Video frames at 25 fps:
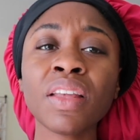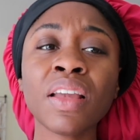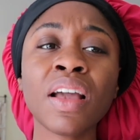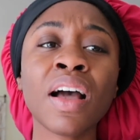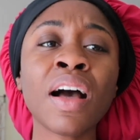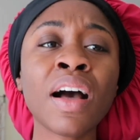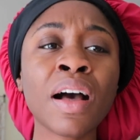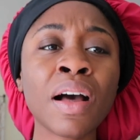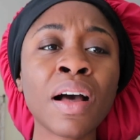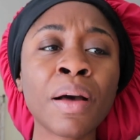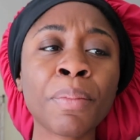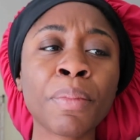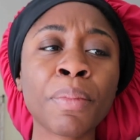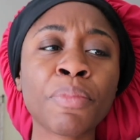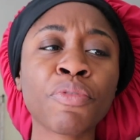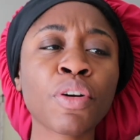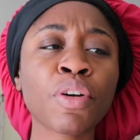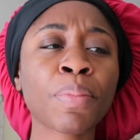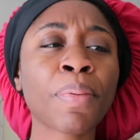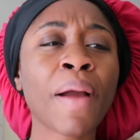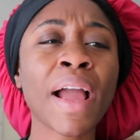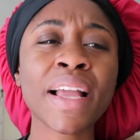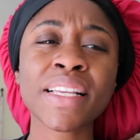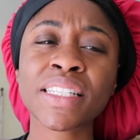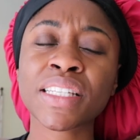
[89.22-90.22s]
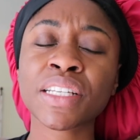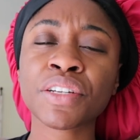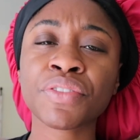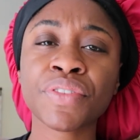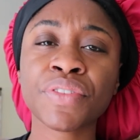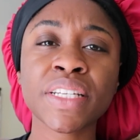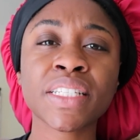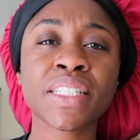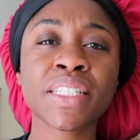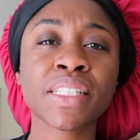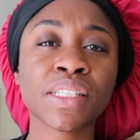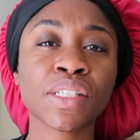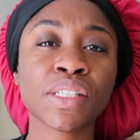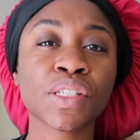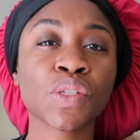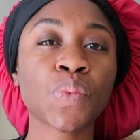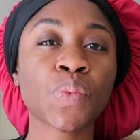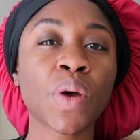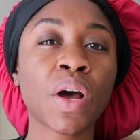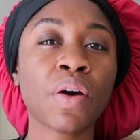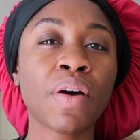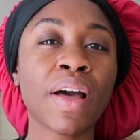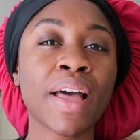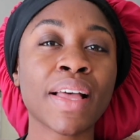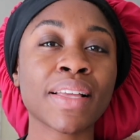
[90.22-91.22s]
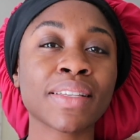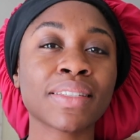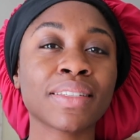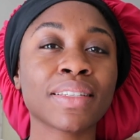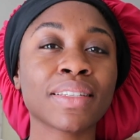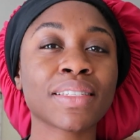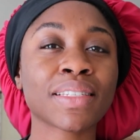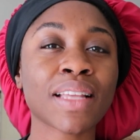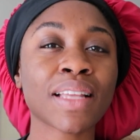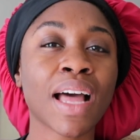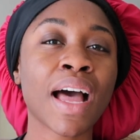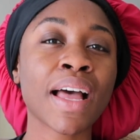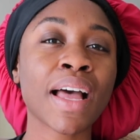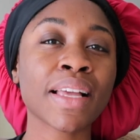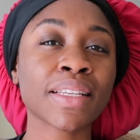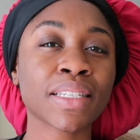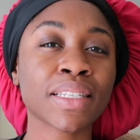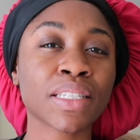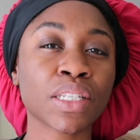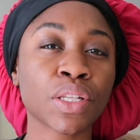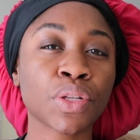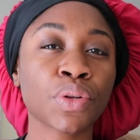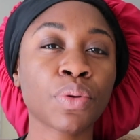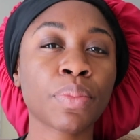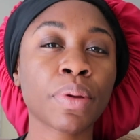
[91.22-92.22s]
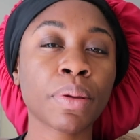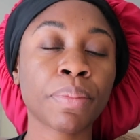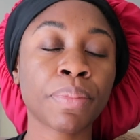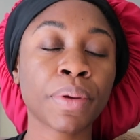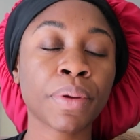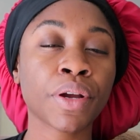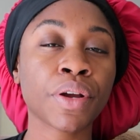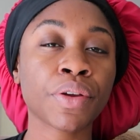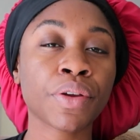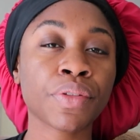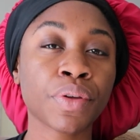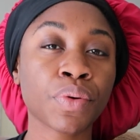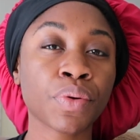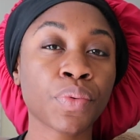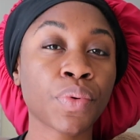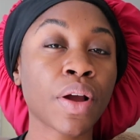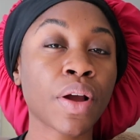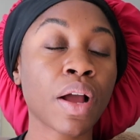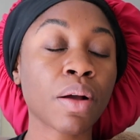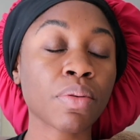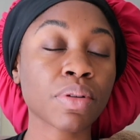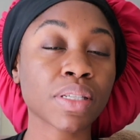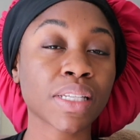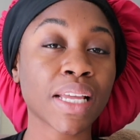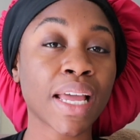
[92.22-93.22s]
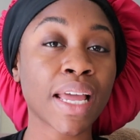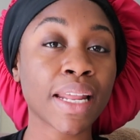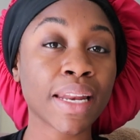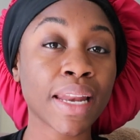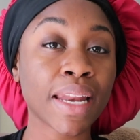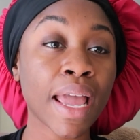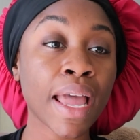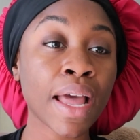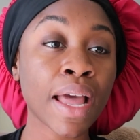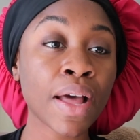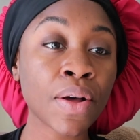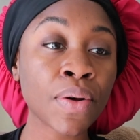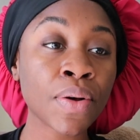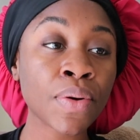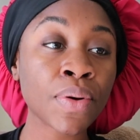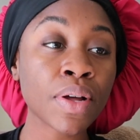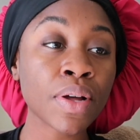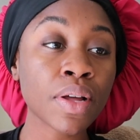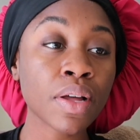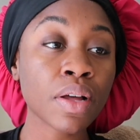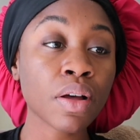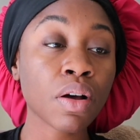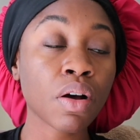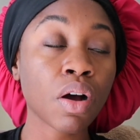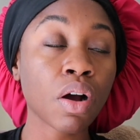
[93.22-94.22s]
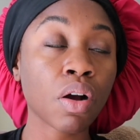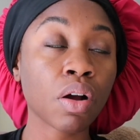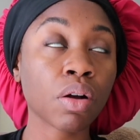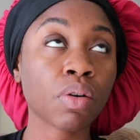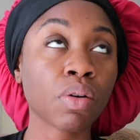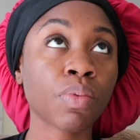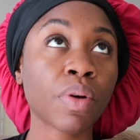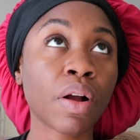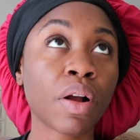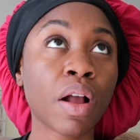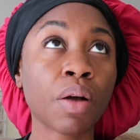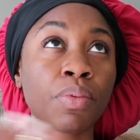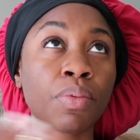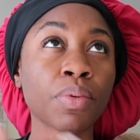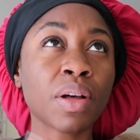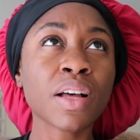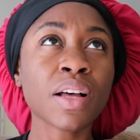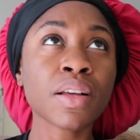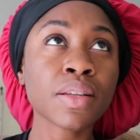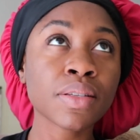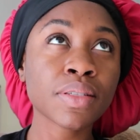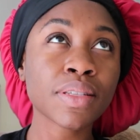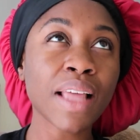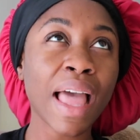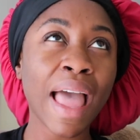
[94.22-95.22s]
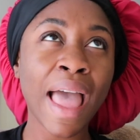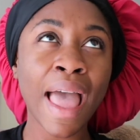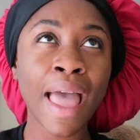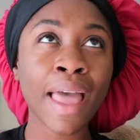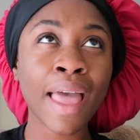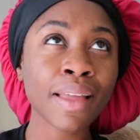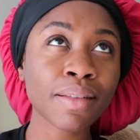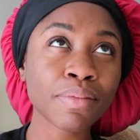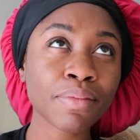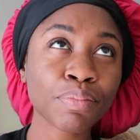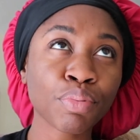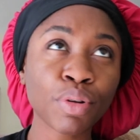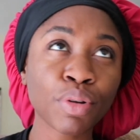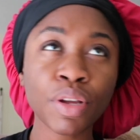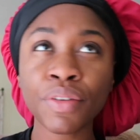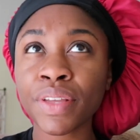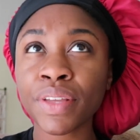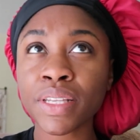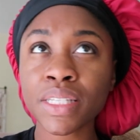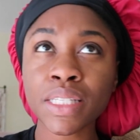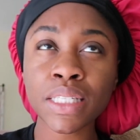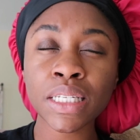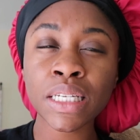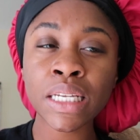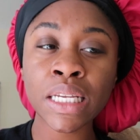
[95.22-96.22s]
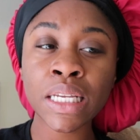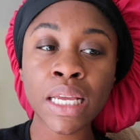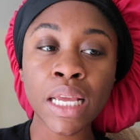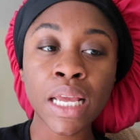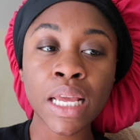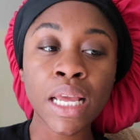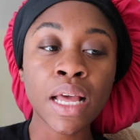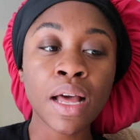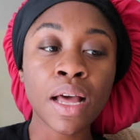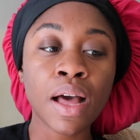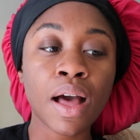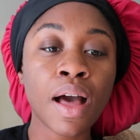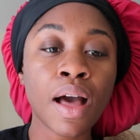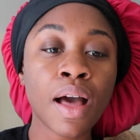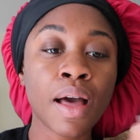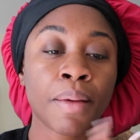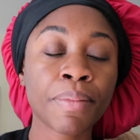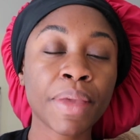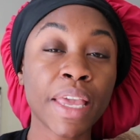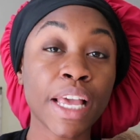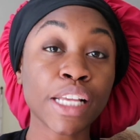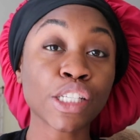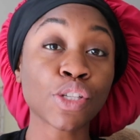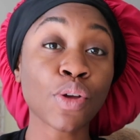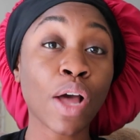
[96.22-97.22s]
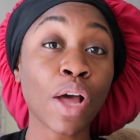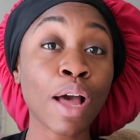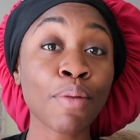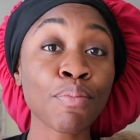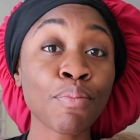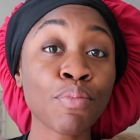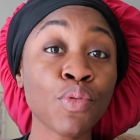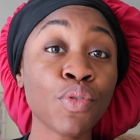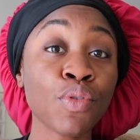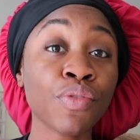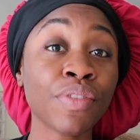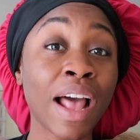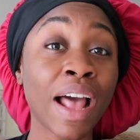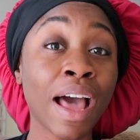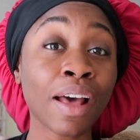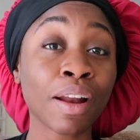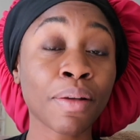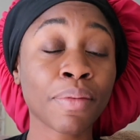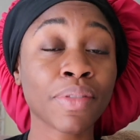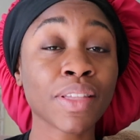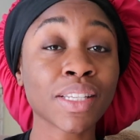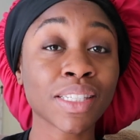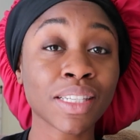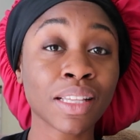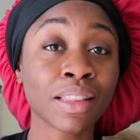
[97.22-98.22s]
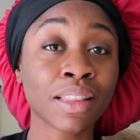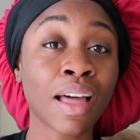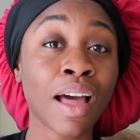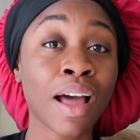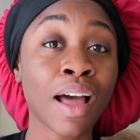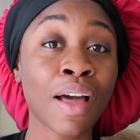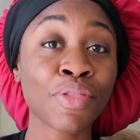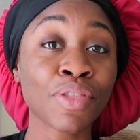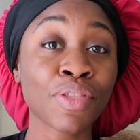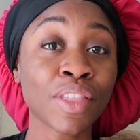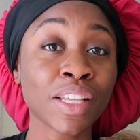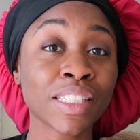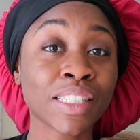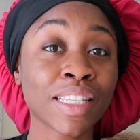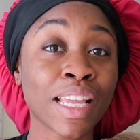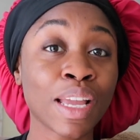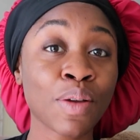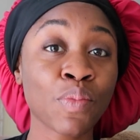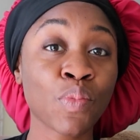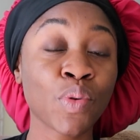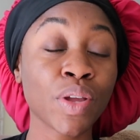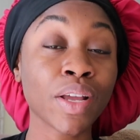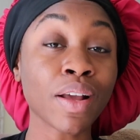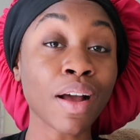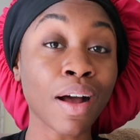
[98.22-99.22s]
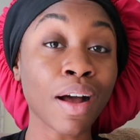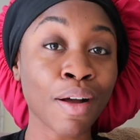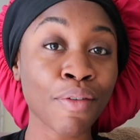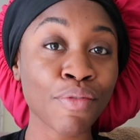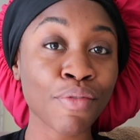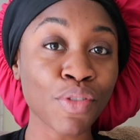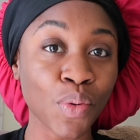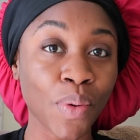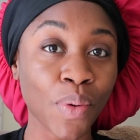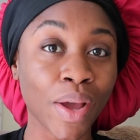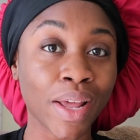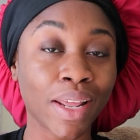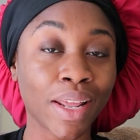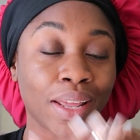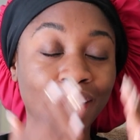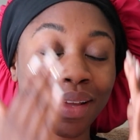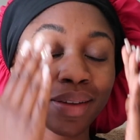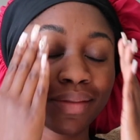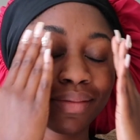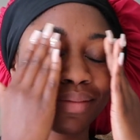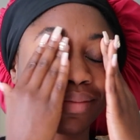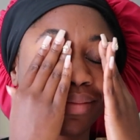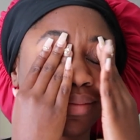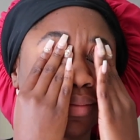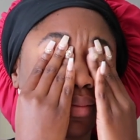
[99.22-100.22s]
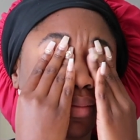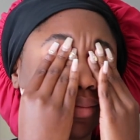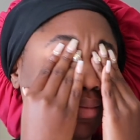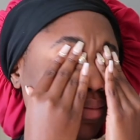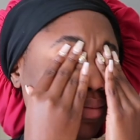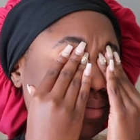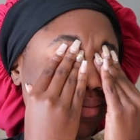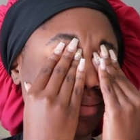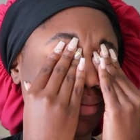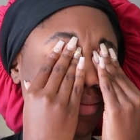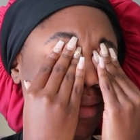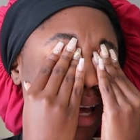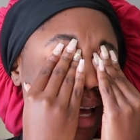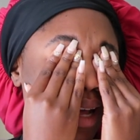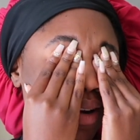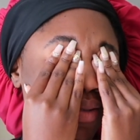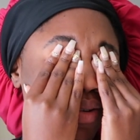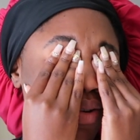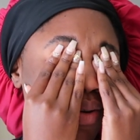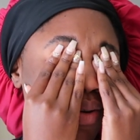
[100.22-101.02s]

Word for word: um, for pricing reasons as well as the size it's a little bit bigger than where I was at now or where I was at previously um, yeah so I moved out of the salon the same week of the wedding I don't